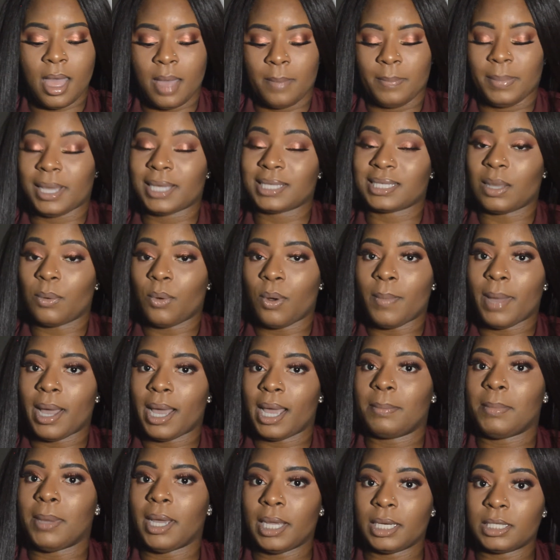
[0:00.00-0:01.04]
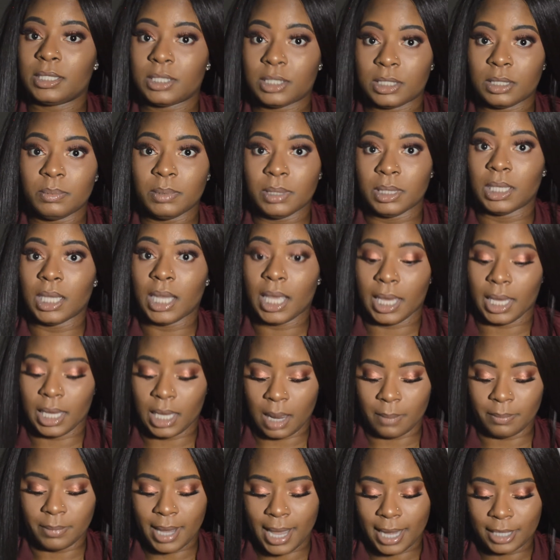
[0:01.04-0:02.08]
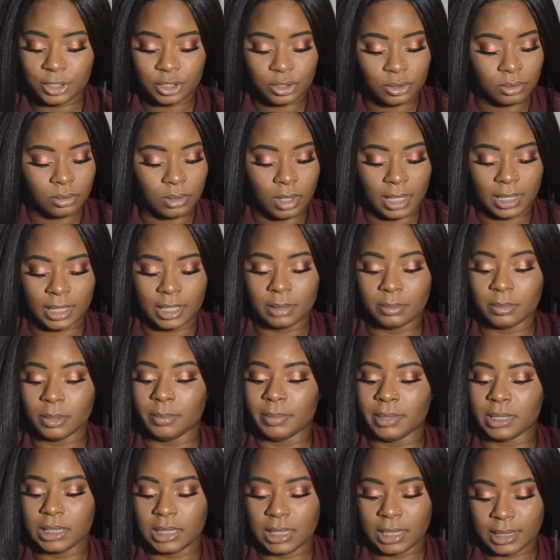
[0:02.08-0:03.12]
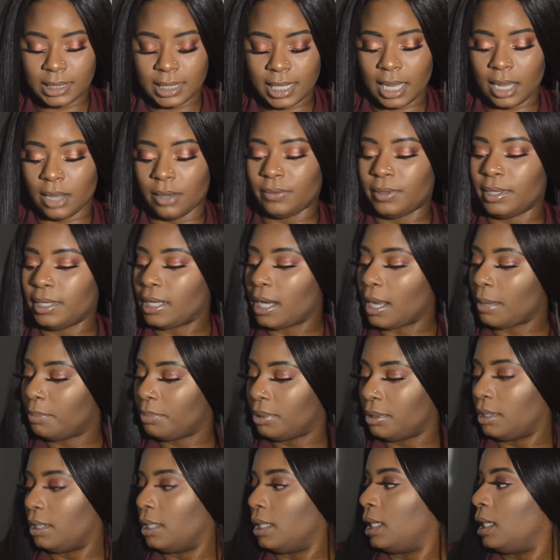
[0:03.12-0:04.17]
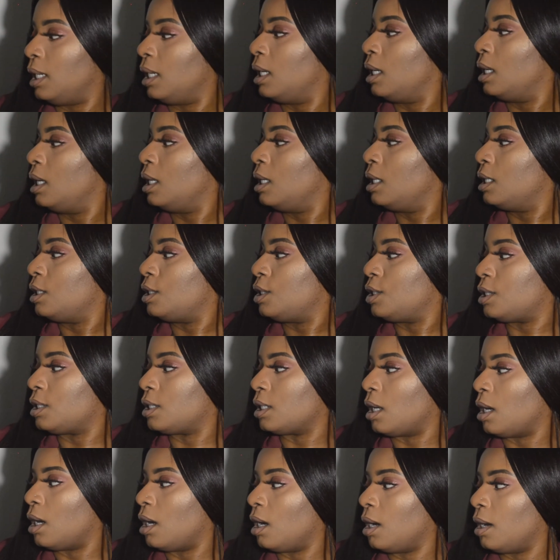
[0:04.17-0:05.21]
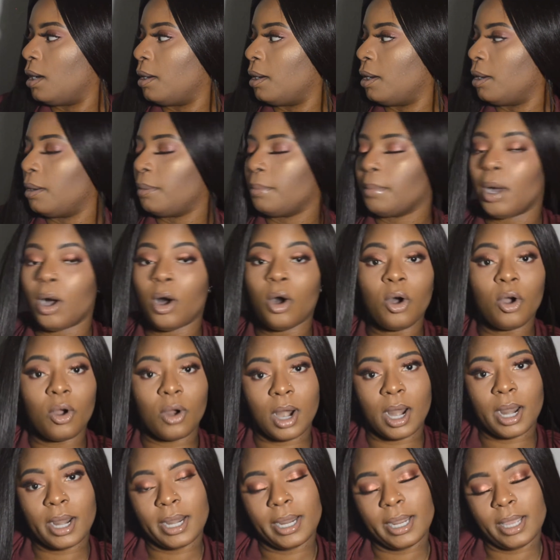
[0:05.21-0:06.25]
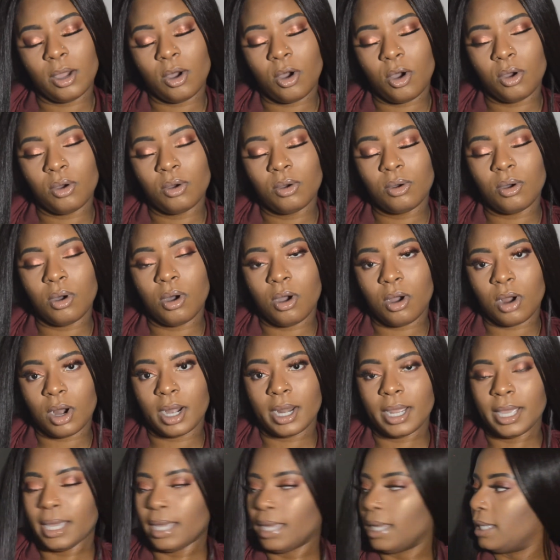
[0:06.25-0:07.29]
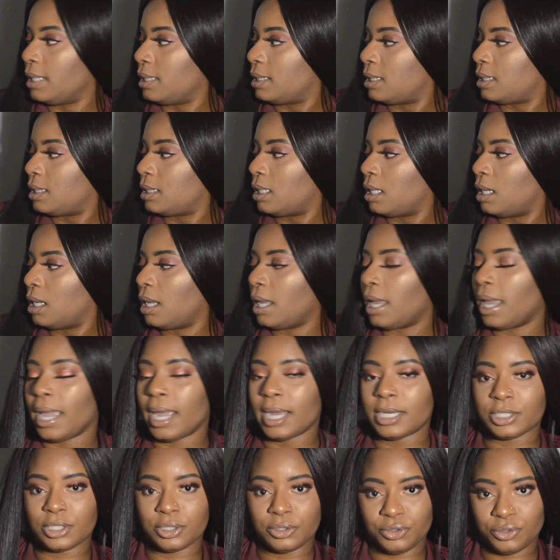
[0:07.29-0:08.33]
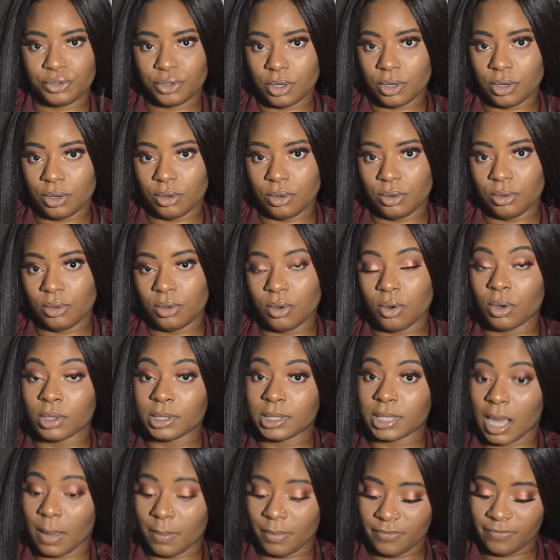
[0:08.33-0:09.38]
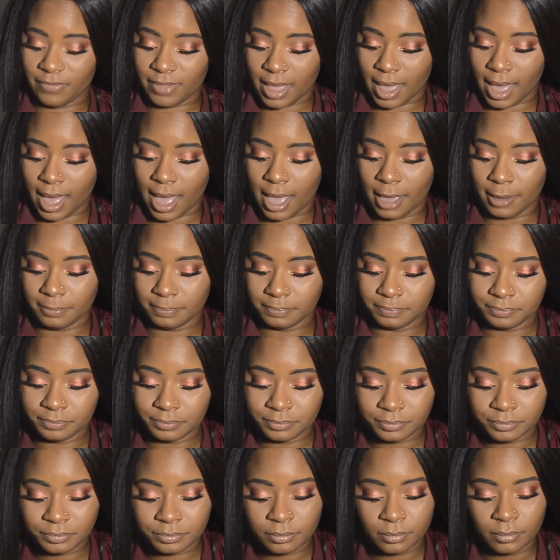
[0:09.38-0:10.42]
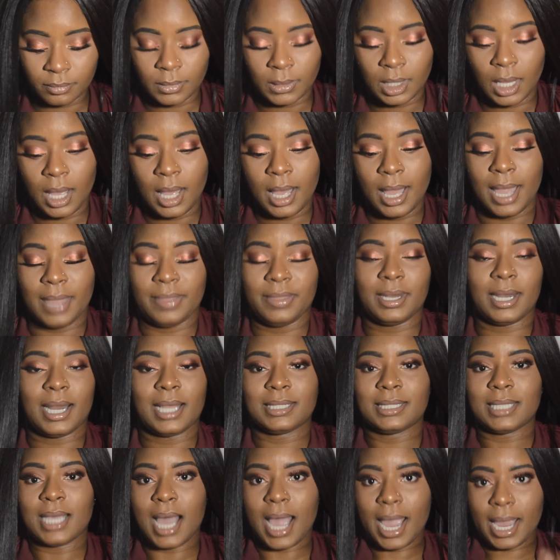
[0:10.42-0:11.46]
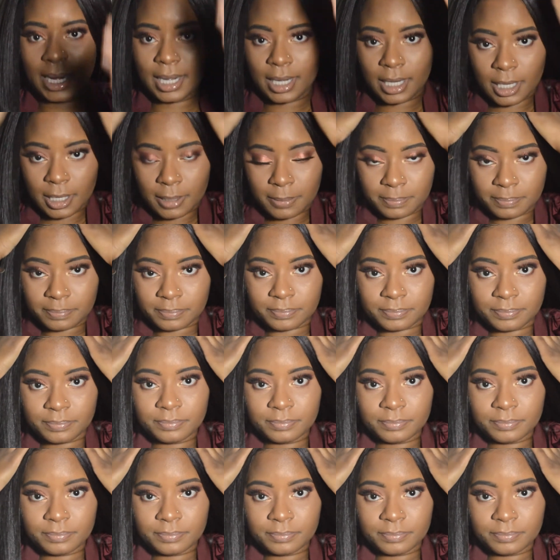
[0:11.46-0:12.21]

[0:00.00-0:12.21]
because I want my edges to be laid. I'm natural. I need them to be slicked down. Then I put some ORS Edge Control on top of that. And then I tie it up